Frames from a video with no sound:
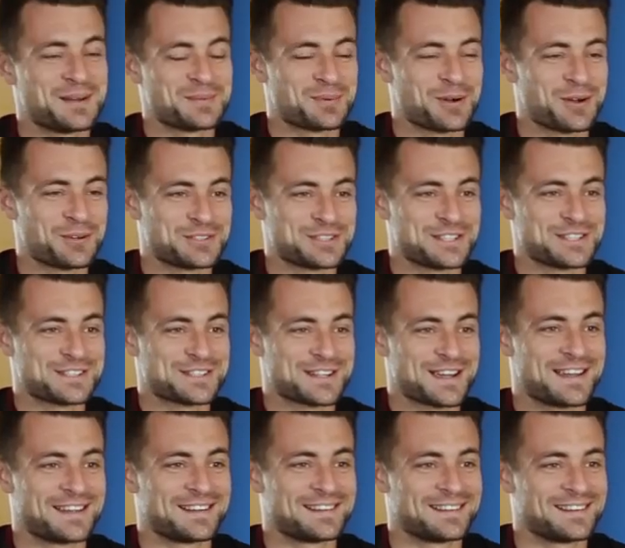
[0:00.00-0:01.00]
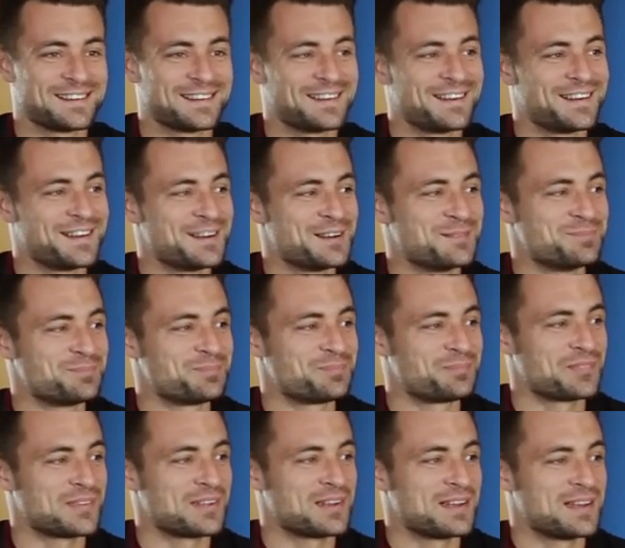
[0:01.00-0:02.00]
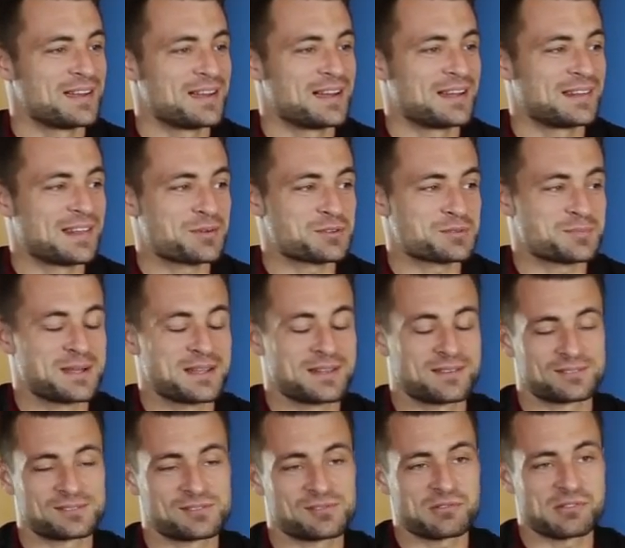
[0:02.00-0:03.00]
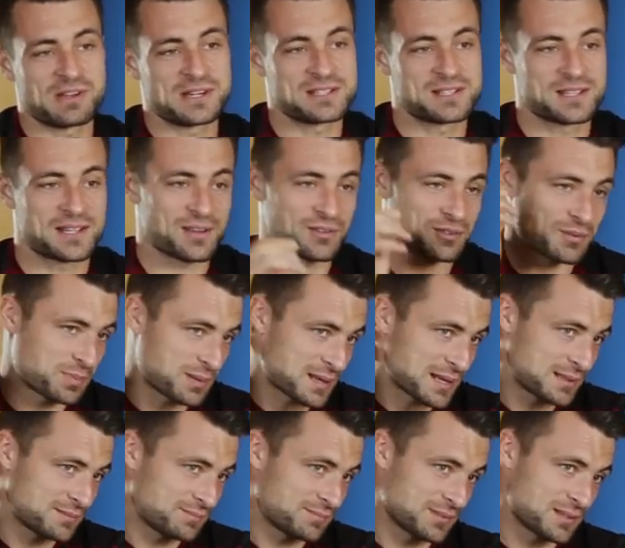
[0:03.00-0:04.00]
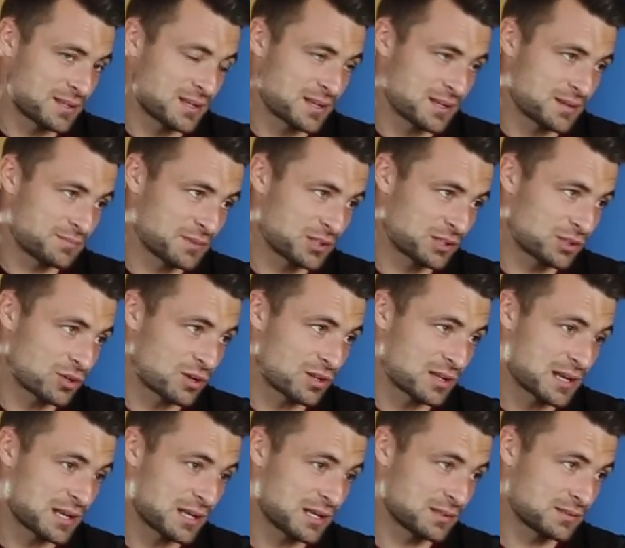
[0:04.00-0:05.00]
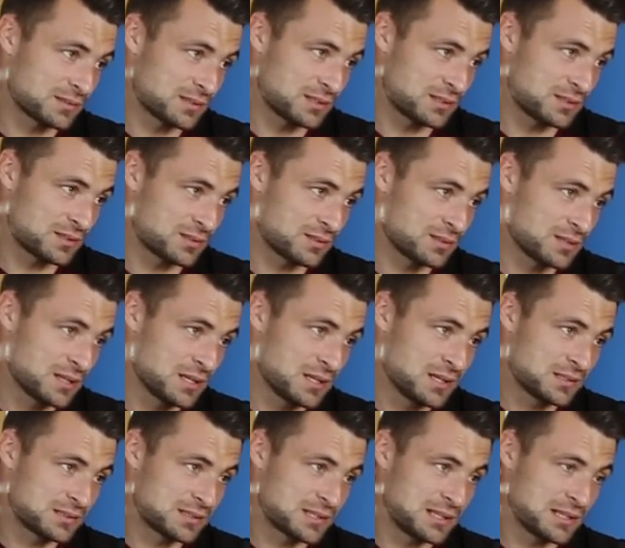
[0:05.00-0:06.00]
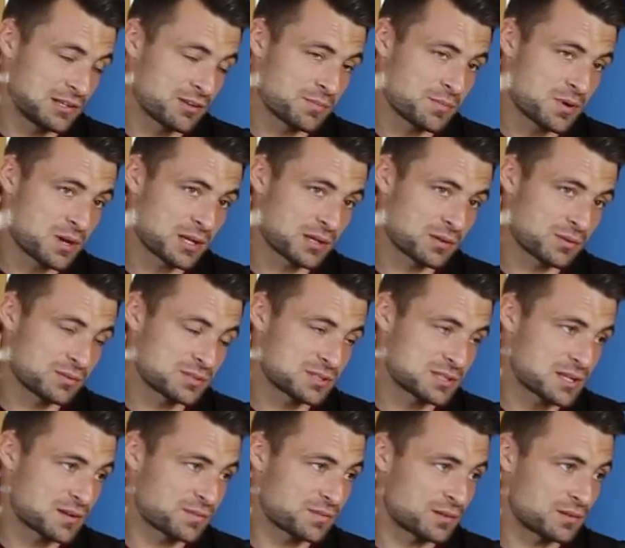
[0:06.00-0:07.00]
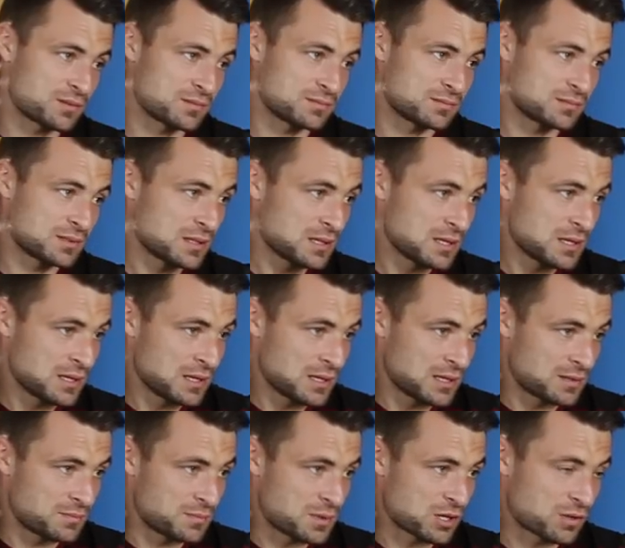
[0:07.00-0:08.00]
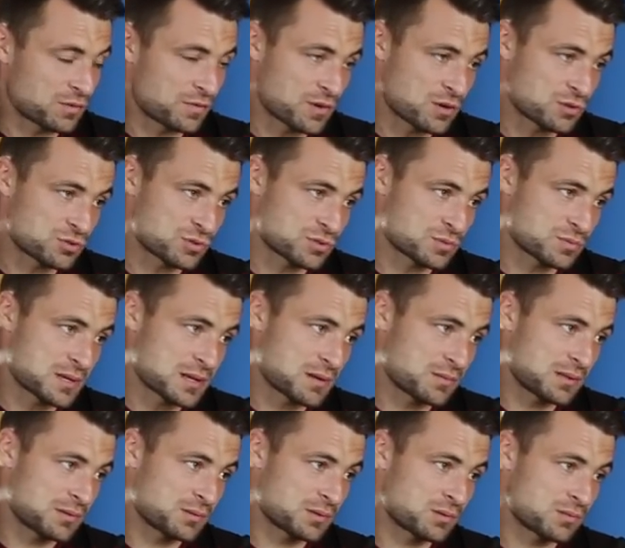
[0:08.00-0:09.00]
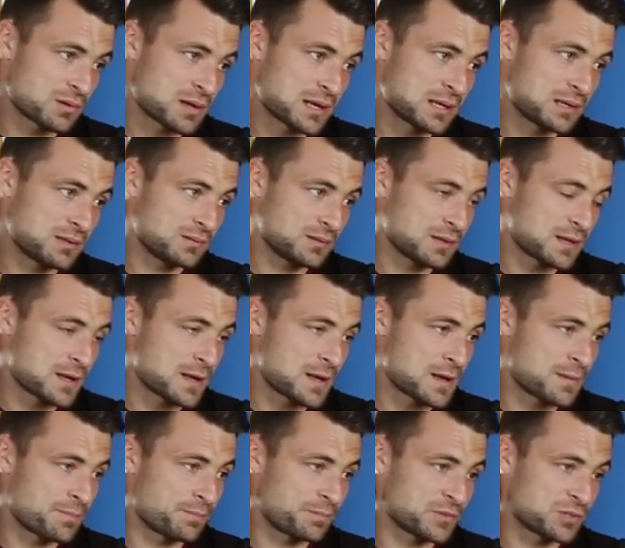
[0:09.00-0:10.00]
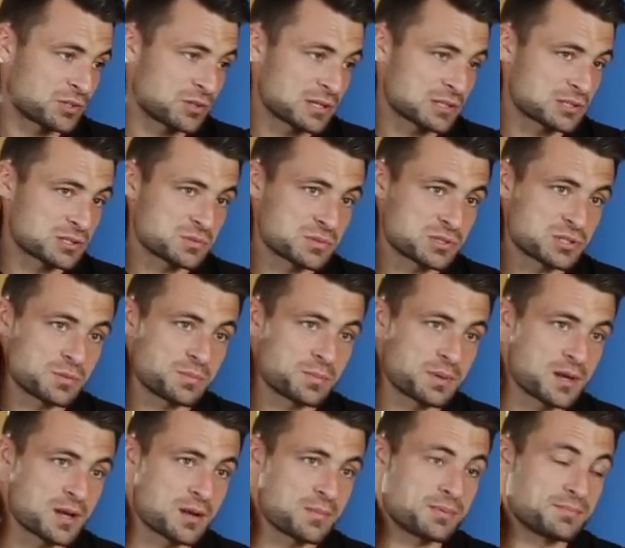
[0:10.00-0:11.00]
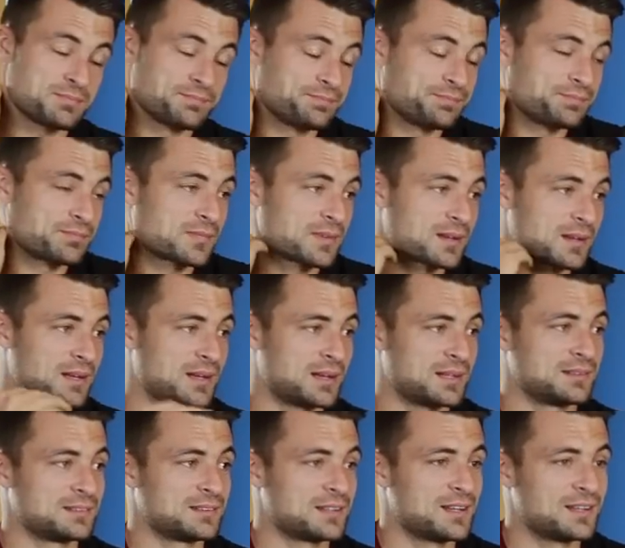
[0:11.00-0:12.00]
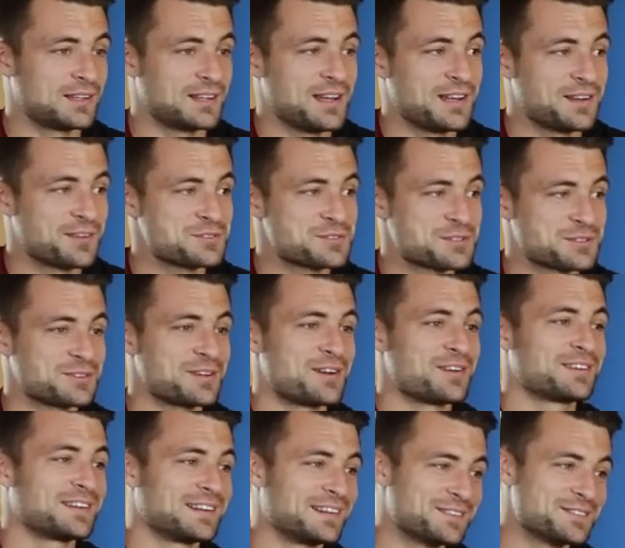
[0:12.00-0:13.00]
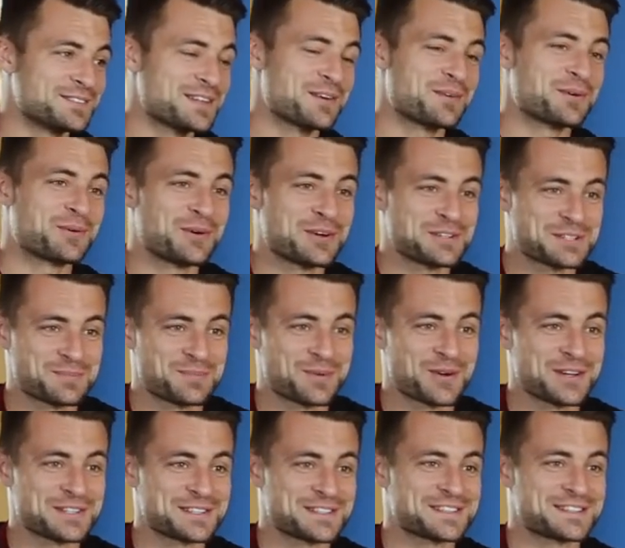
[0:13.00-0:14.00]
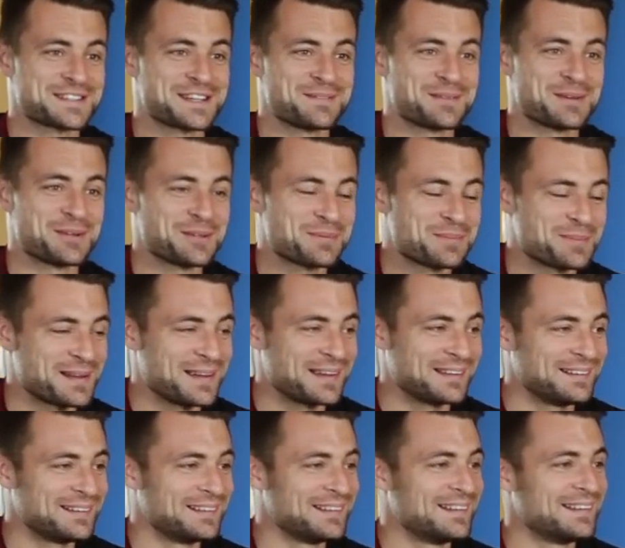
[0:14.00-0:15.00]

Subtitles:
protein shake, and that was me, ready to get on the plane. And got there, and the Delia and Michael and Stefan and Michael Folger as well, they were great. Directors were superb. And I think they were quite surprised to see me on the plane.